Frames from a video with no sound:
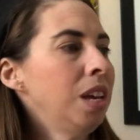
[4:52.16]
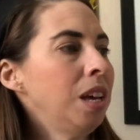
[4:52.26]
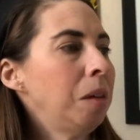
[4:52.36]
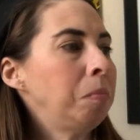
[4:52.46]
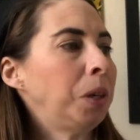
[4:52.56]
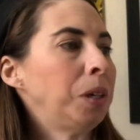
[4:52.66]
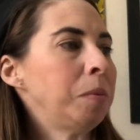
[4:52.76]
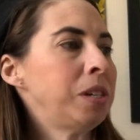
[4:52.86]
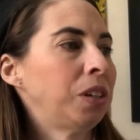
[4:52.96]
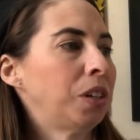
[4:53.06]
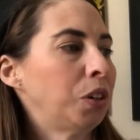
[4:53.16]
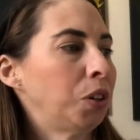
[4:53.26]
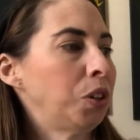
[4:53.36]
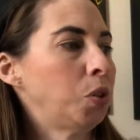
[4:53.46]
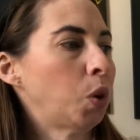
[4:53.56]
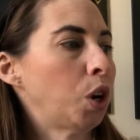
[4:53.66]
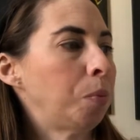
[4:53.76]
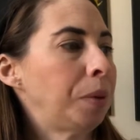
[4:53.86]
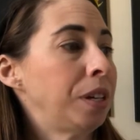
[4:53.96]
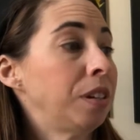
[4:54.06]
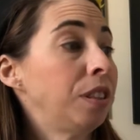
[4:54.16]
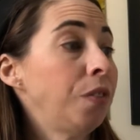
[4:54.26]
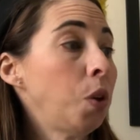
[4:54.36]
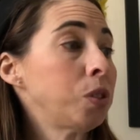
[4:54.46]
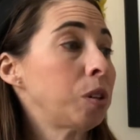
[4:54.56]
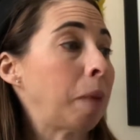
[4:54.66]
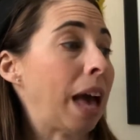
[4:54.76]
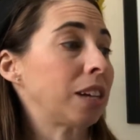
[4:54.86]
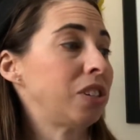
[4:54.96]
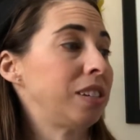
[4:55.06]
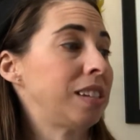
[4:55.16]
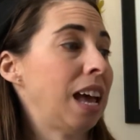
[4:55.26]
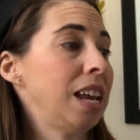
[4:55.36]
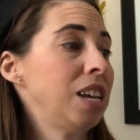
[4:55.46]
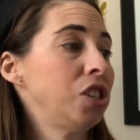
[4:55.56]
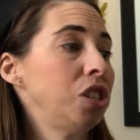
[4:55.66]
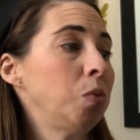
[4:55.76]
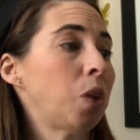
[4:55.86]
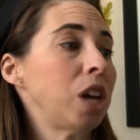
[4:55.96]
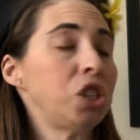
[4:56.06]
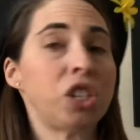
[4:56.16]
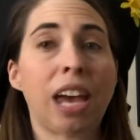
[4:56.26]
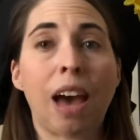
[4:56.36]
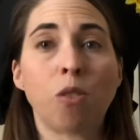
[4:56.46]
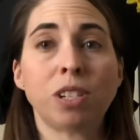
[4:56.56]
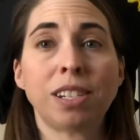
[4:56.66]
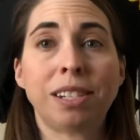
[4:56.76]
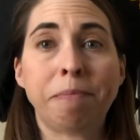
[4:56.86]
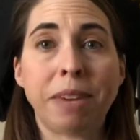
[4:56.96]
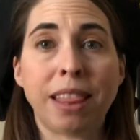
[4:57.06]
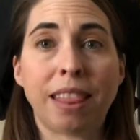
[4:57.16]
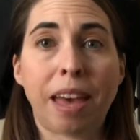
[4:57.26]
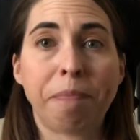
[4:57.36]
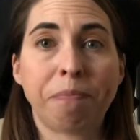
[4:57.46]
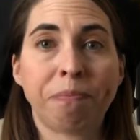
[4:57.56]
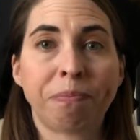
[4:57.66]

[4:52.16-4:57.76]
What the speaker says: Amelia Bedelia heard the door open. The folks are back, she said. She rushed out to meet them.